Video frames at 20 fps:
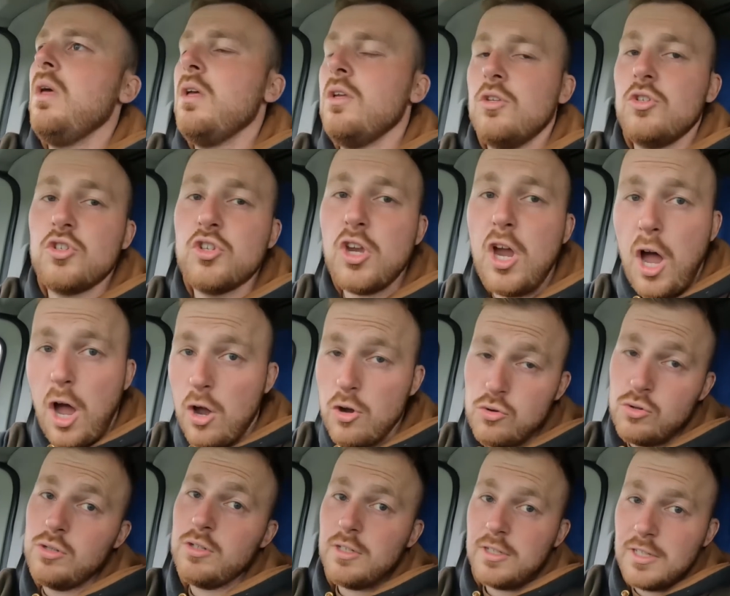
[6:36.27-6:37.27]

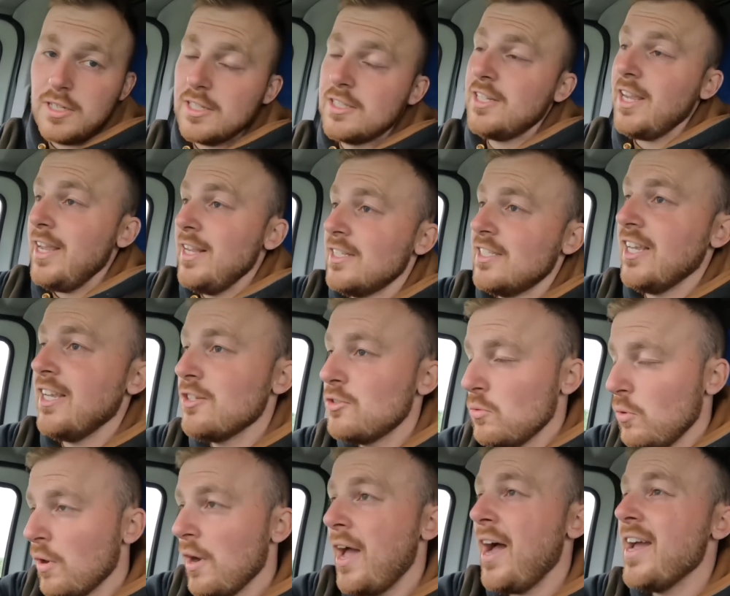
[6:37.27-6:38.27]
So, the T6
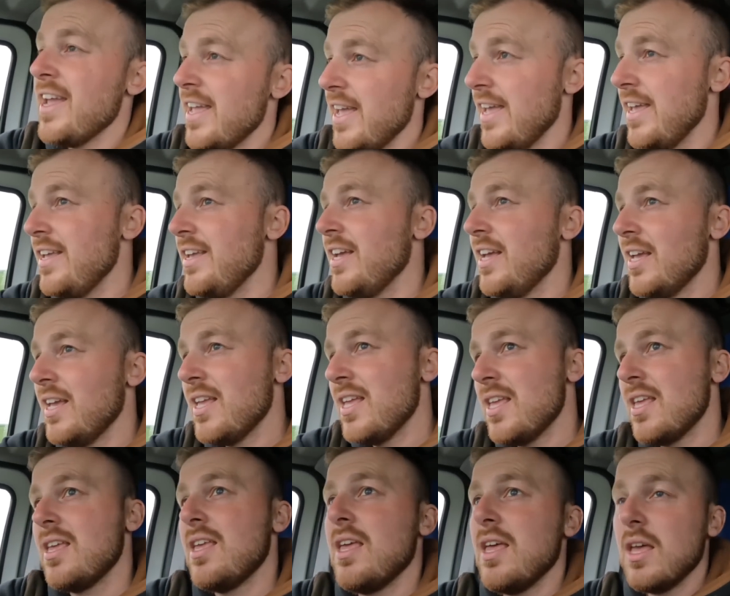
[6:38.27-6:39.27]
180,
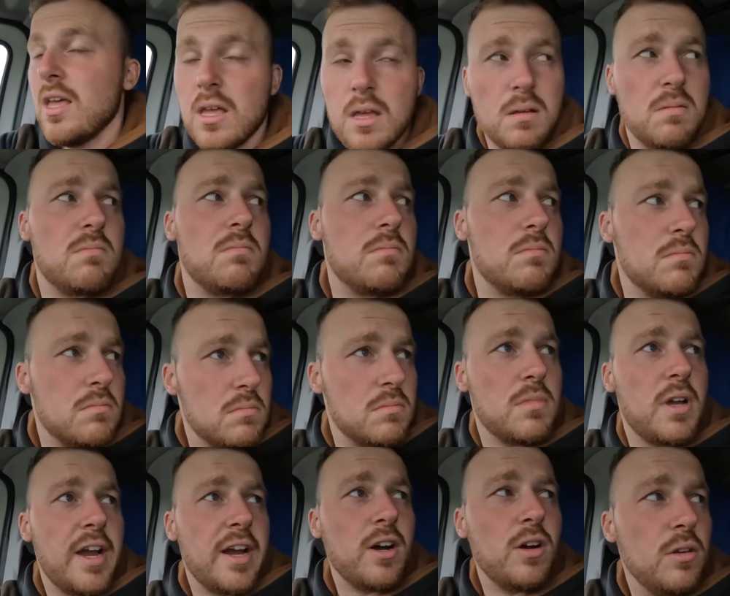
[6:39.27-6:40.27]

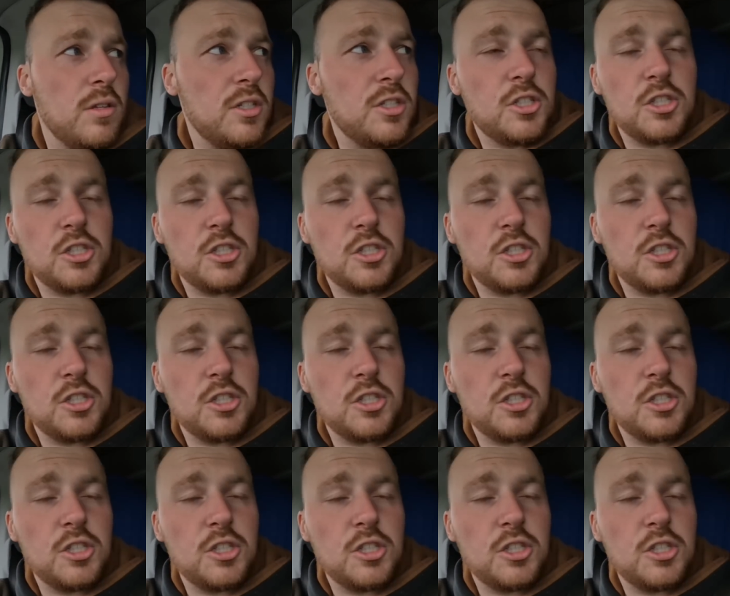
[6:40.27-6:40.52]
hang on, this